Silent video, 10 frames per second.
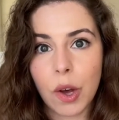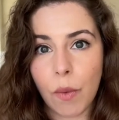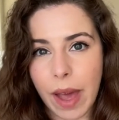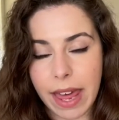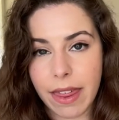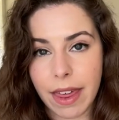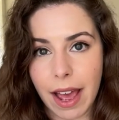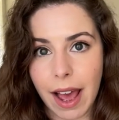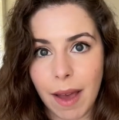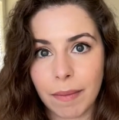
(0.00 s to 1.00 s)
with
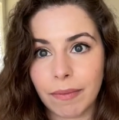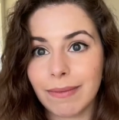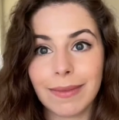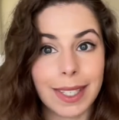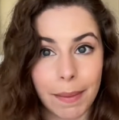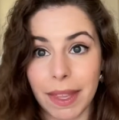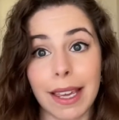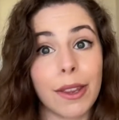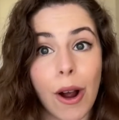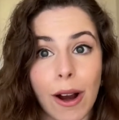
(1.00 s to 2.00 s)
um, something in
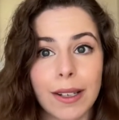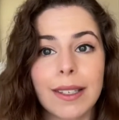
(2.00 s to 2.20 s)
the arts.